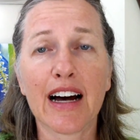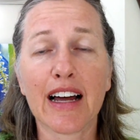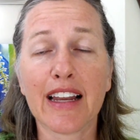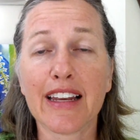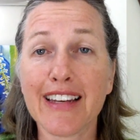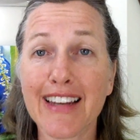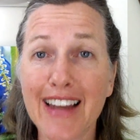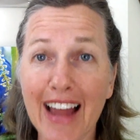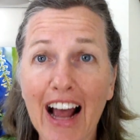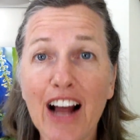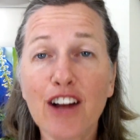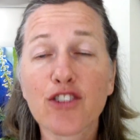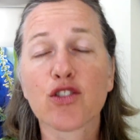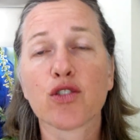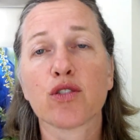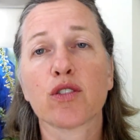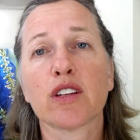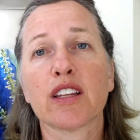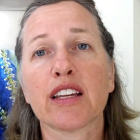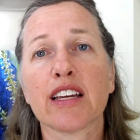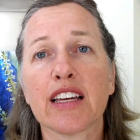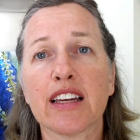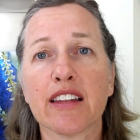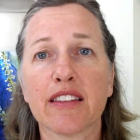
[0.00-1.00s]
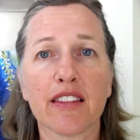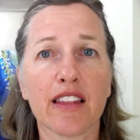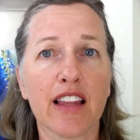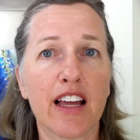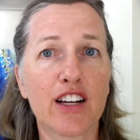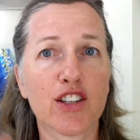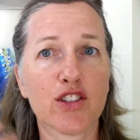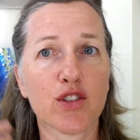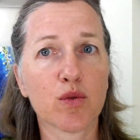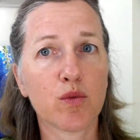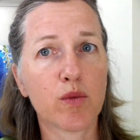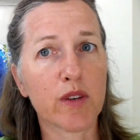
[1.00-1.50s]
naturally,
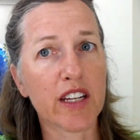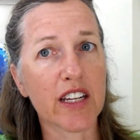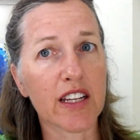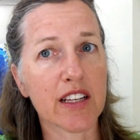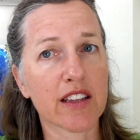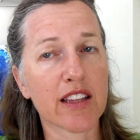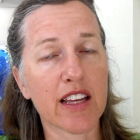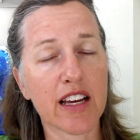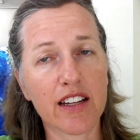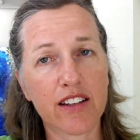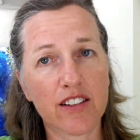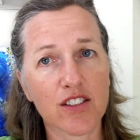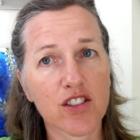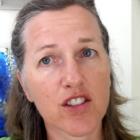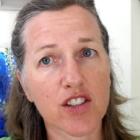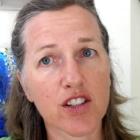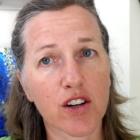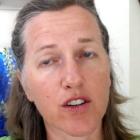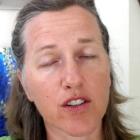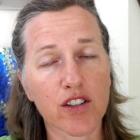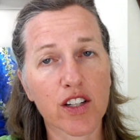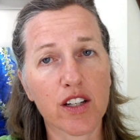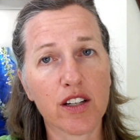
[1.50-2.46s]
unless we then start